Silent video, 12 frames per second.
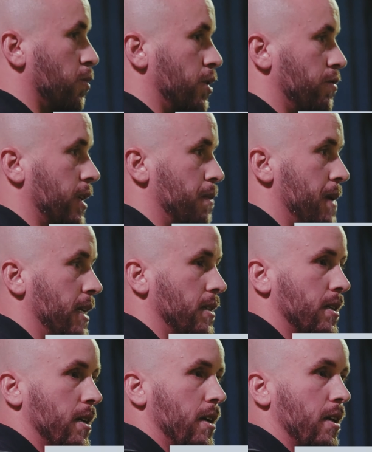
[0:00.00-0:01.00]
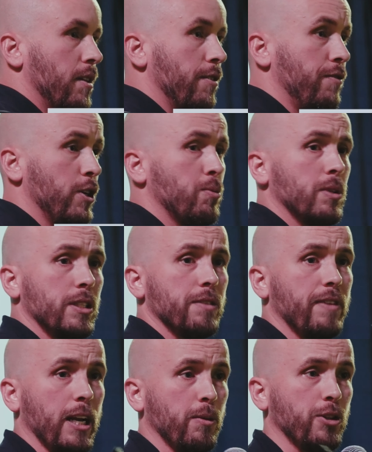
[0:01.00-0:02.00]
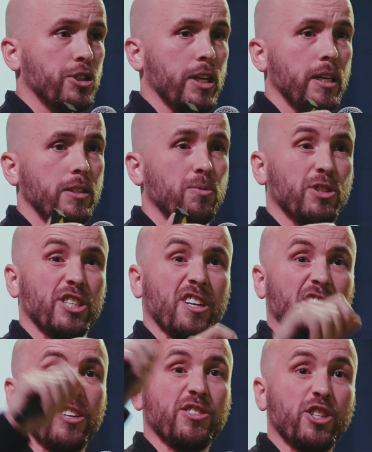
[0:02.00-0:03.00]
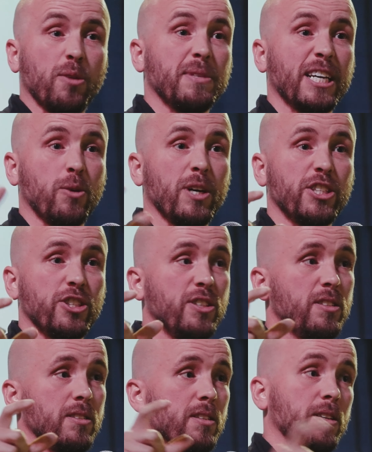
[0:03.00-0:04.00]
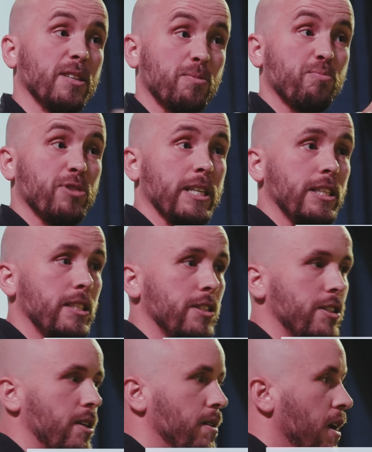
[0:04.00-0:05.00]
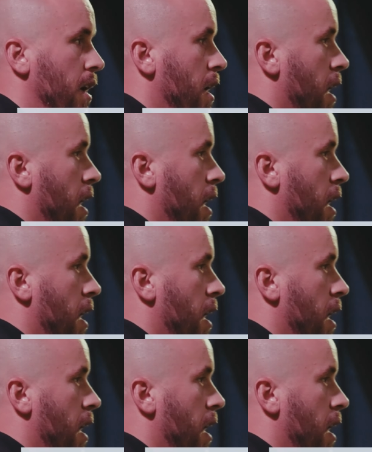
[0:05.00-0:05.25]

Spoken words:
I always recommend. The first one is a value exchange, which is like those top 10 questions, so that's pretty easy to do.